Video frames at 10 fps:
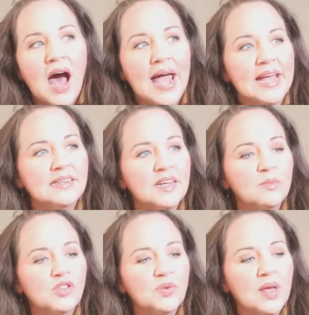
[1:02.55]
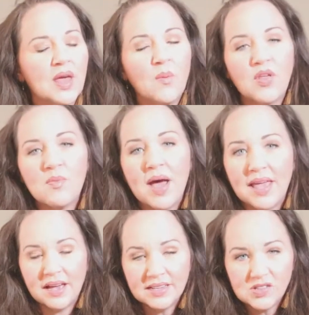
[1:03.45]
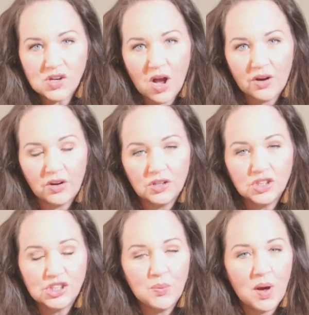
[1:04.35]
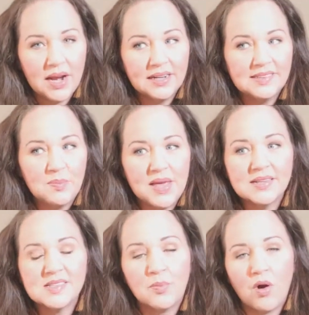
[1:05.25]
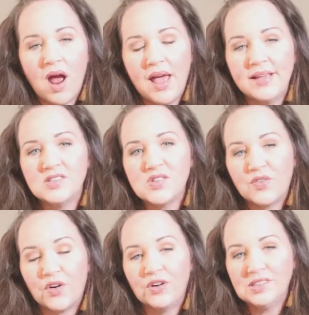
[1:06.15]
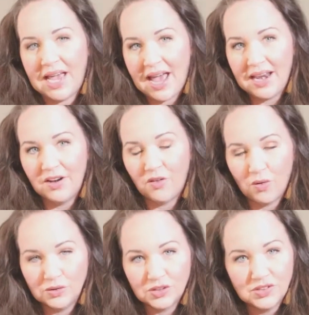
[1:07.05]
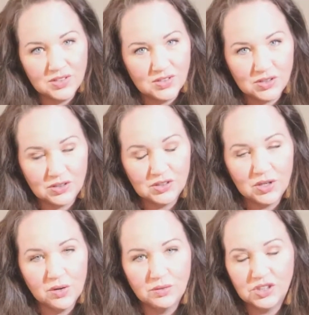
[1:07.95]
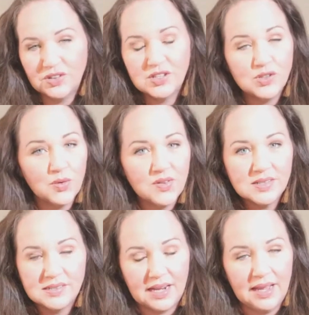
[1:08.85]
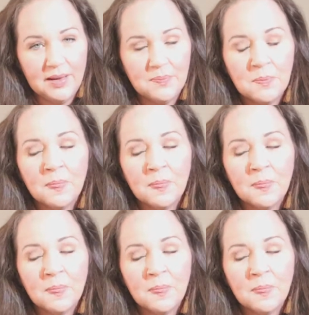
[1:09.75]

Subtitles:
I ended up doing it with youngest daughter. She wanted it to be a surprise for her dad and her older sister, so just the two of us did it.